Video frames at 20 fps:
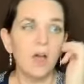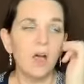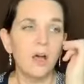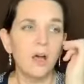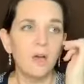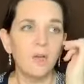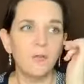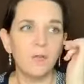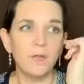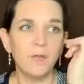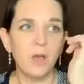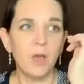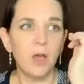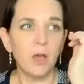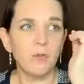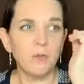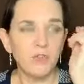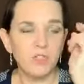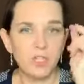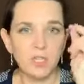of
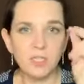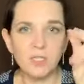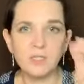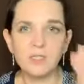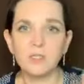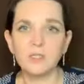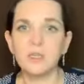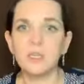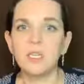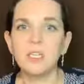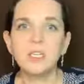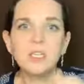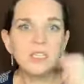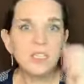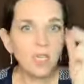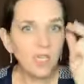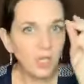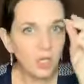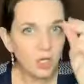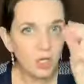just
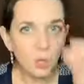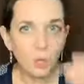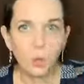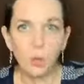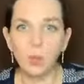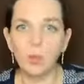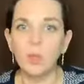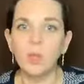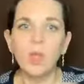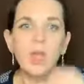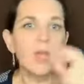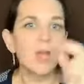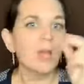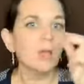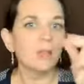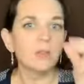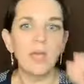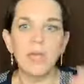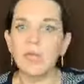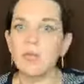continual,
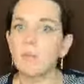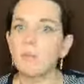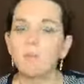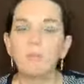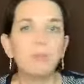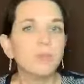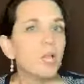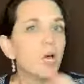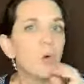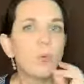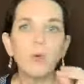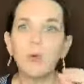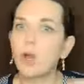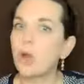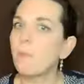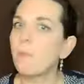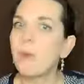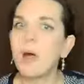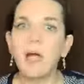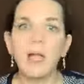like, blowing
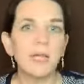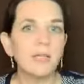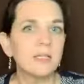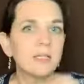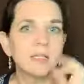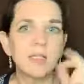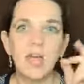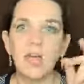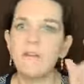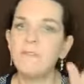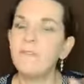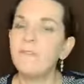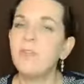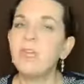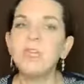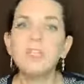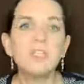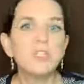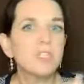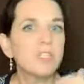our minds. That
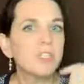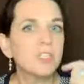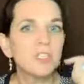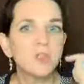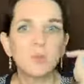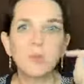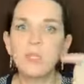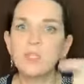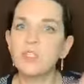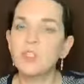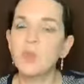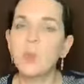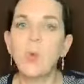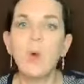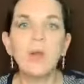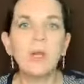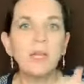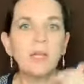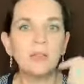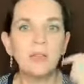Ephesians
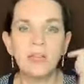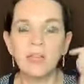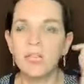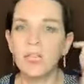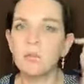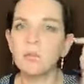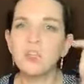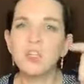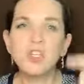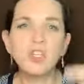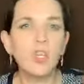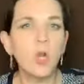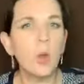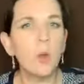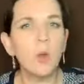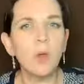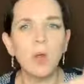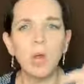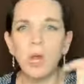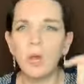3:20, like him
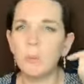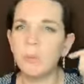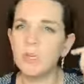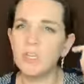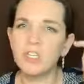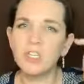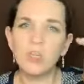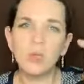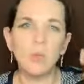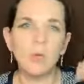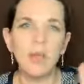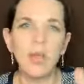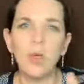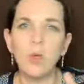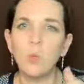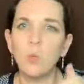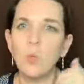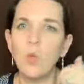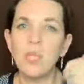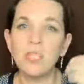showing up and showing
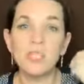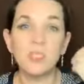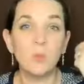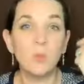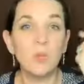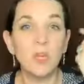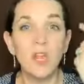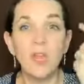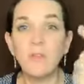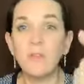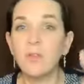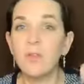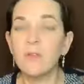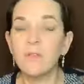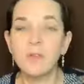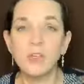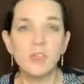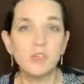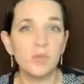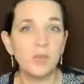out in ways that we never
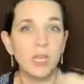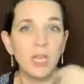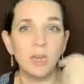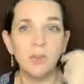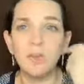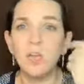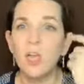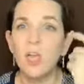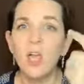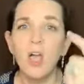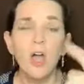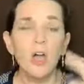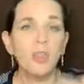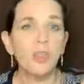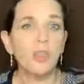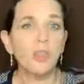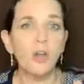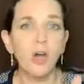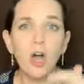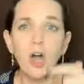even dreamed,
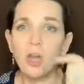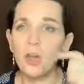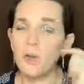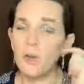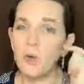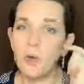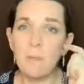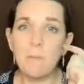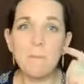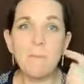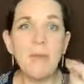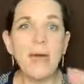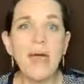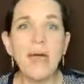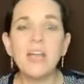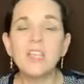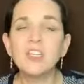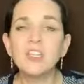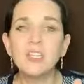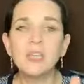thought, or
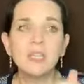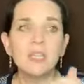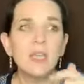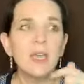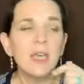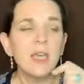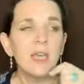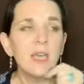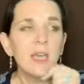imagined.